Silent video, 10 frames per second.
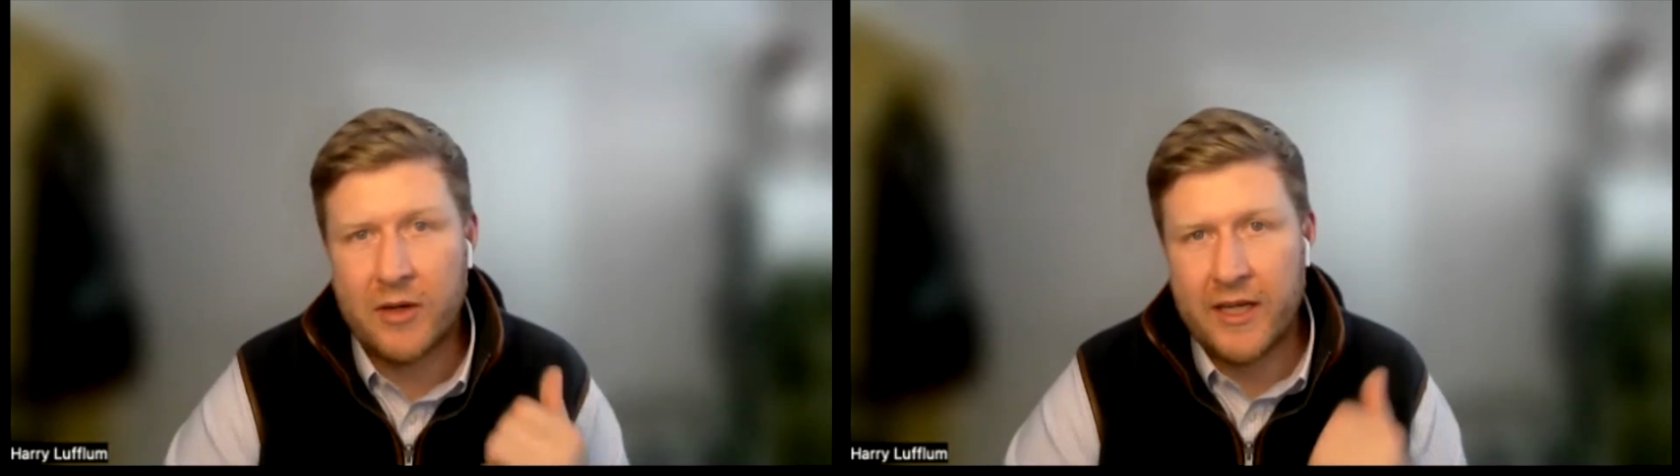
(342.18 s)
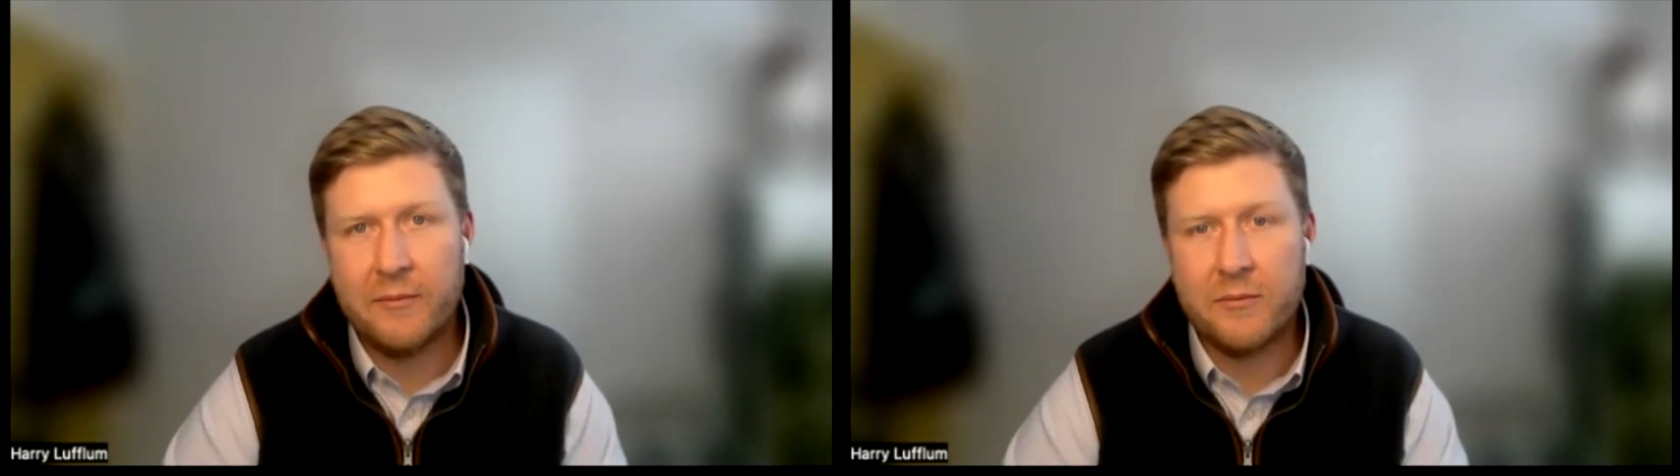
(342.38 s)

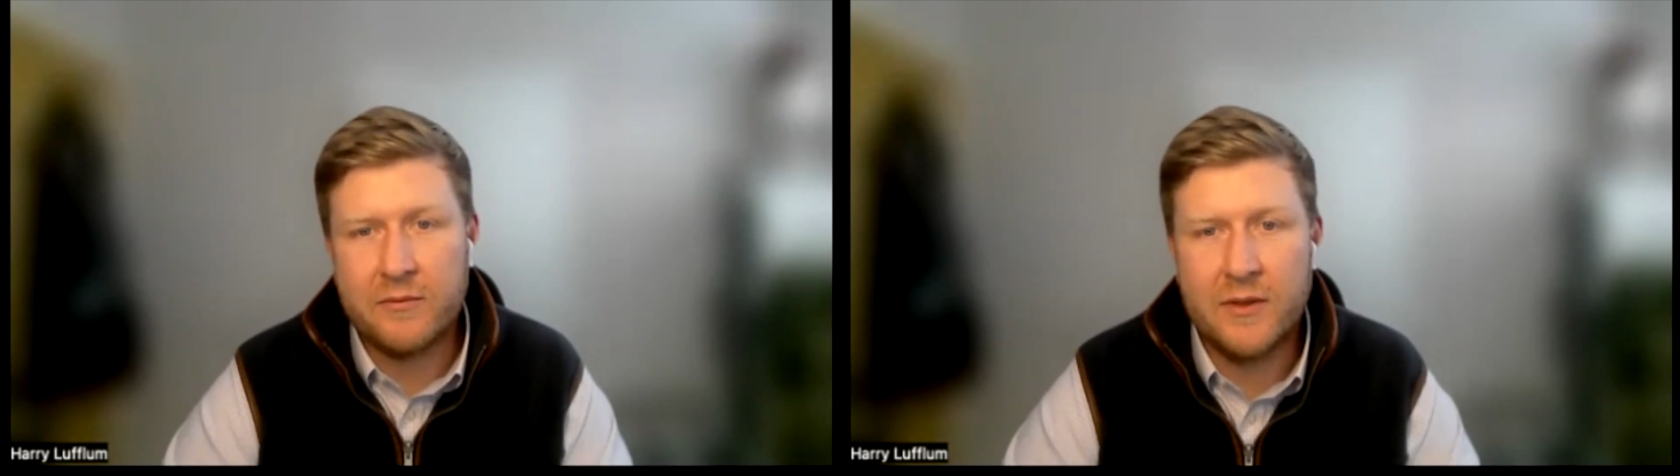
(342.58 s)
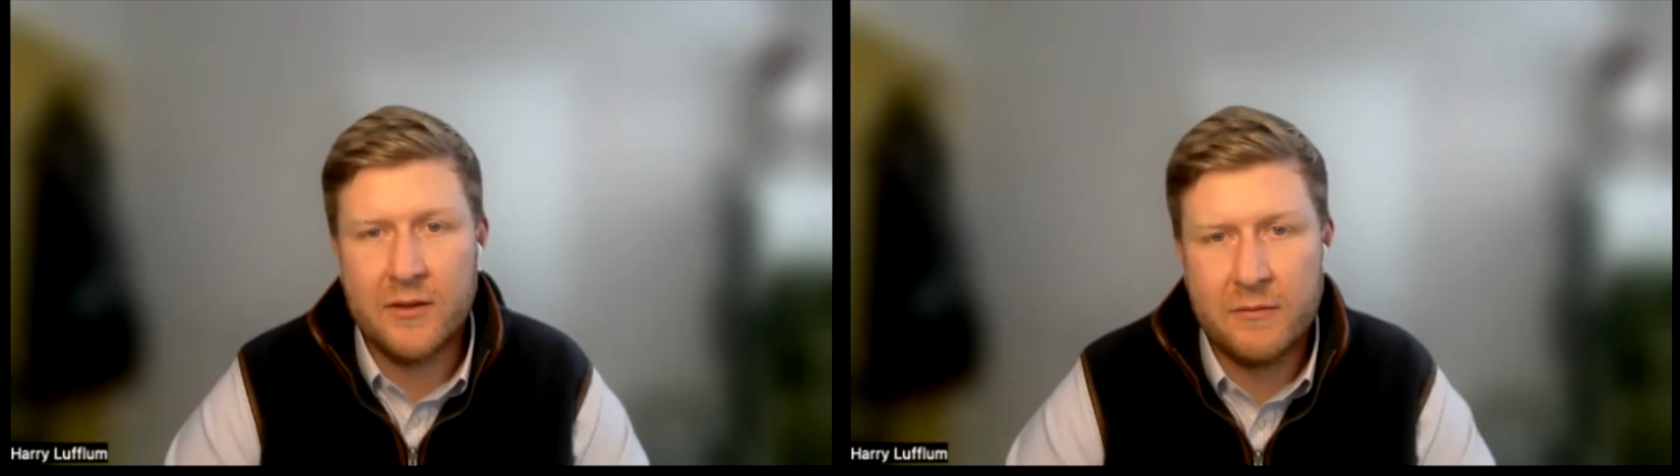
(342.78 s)
keep
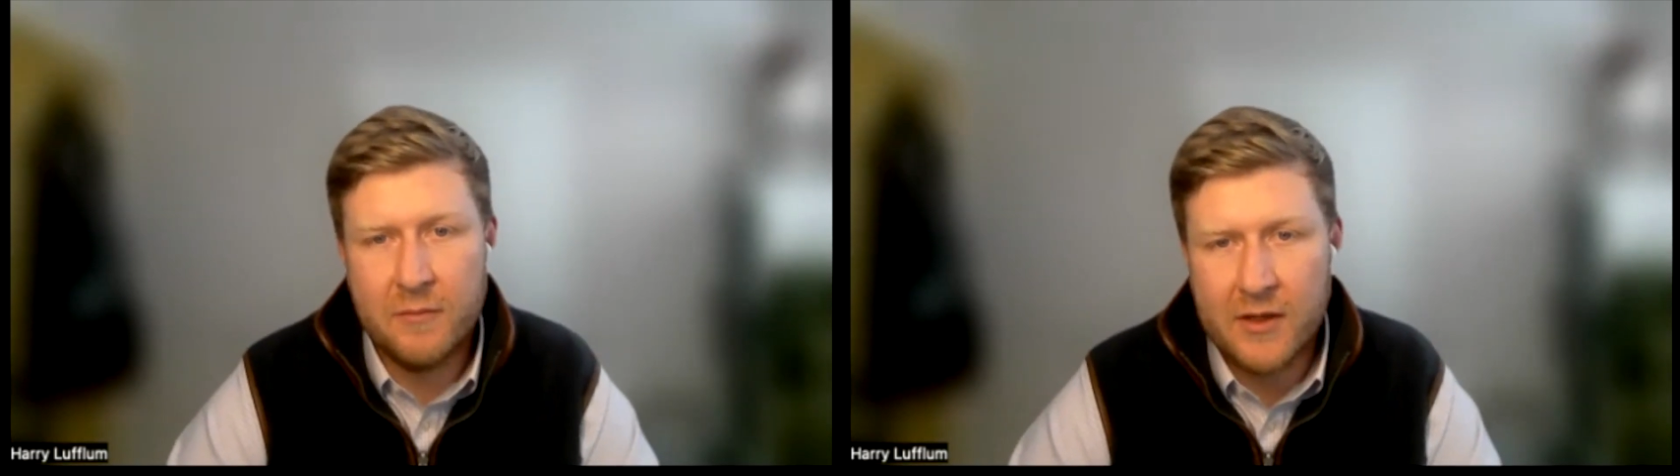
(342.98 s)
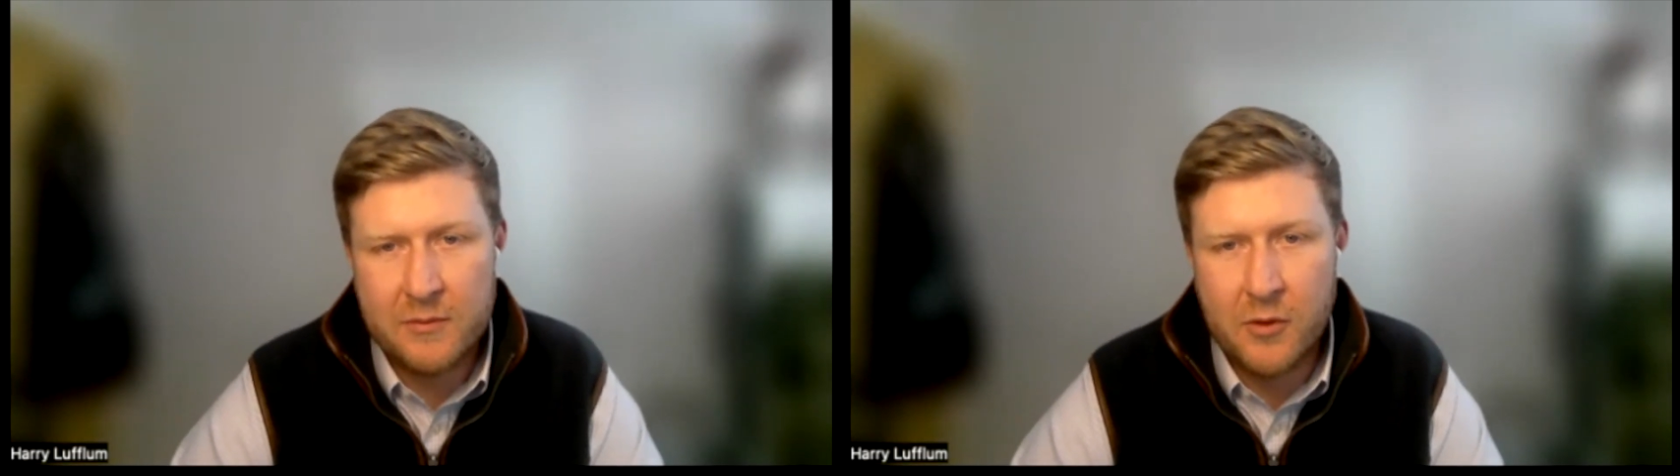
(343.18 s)

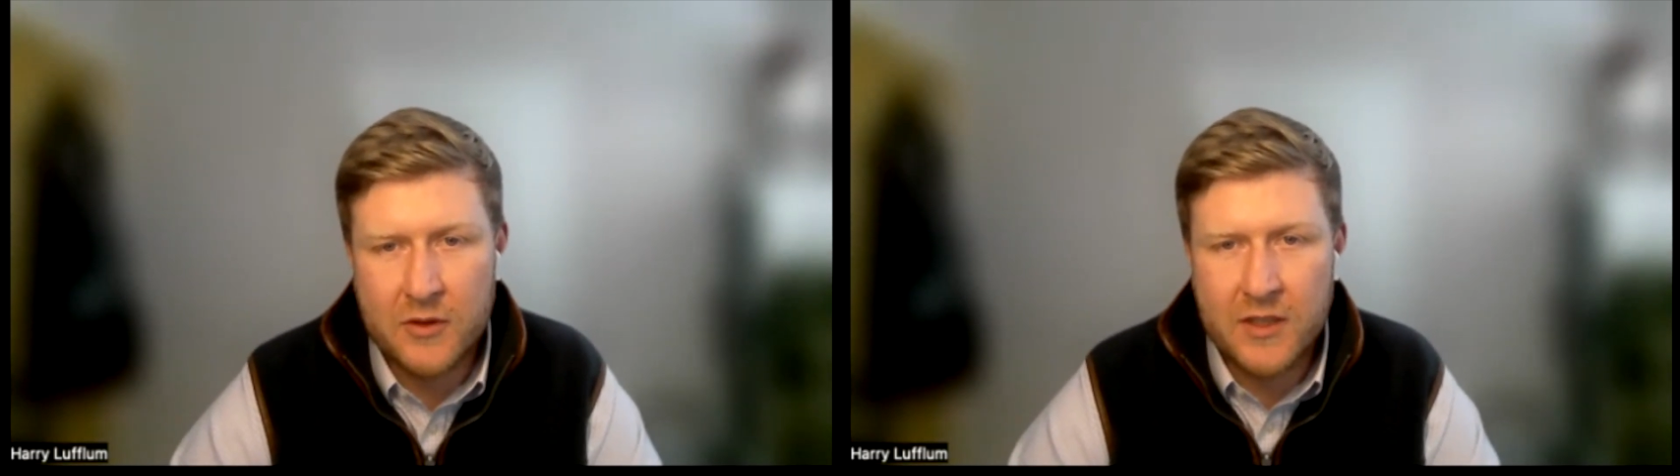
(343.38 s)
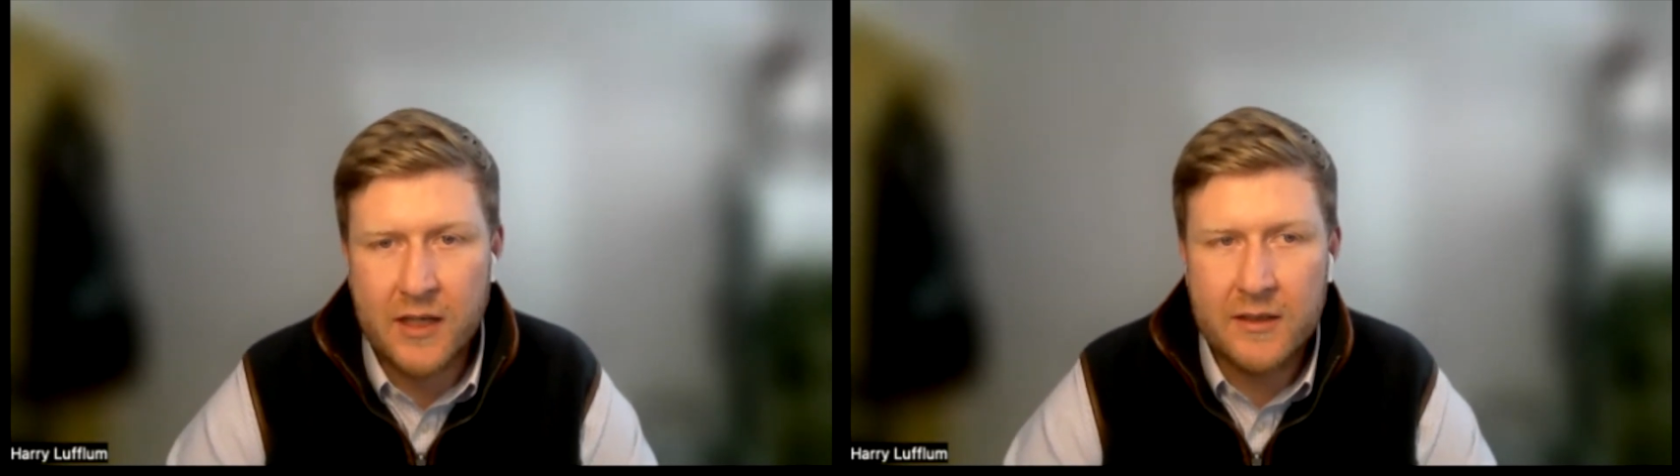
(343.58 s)
my
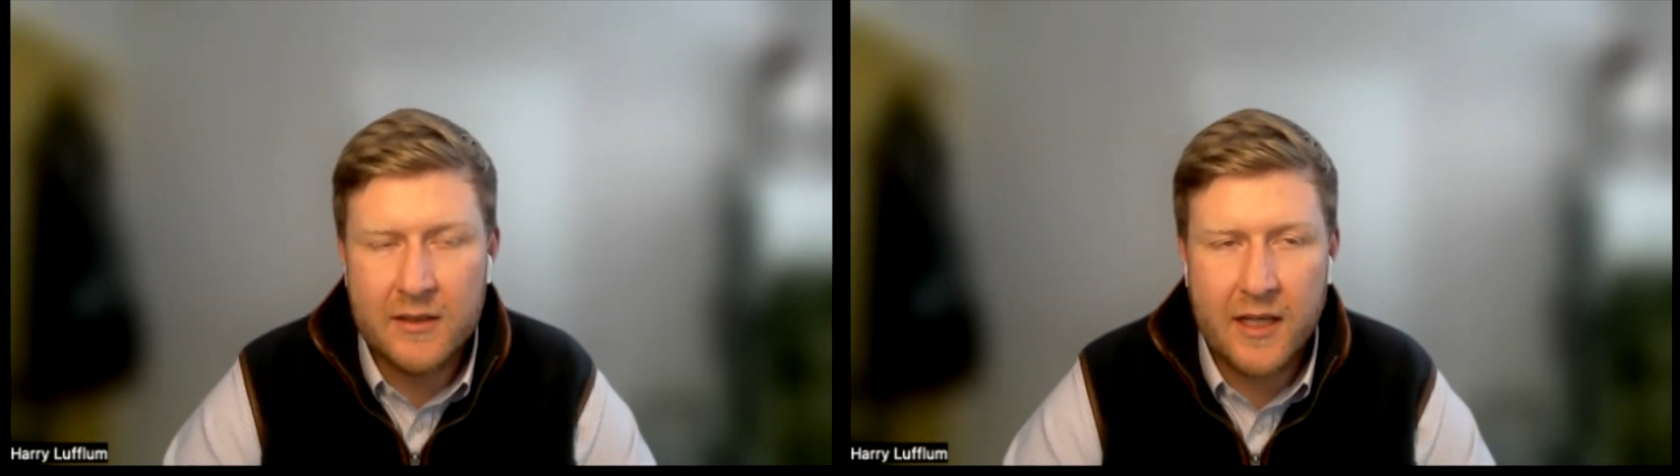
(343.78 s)
Sporter,